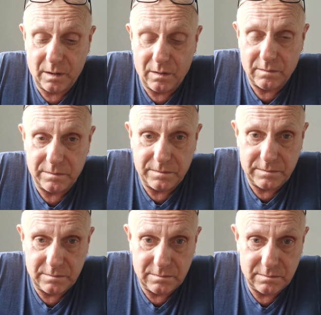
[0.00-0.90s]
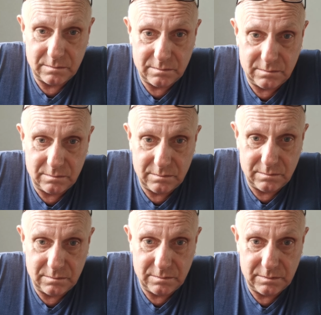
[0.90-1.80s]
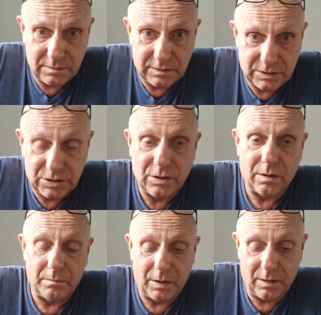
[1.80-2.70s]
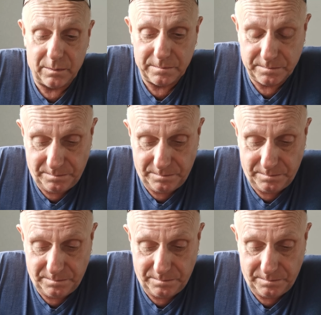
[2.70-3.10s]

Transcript: of the stop bolt.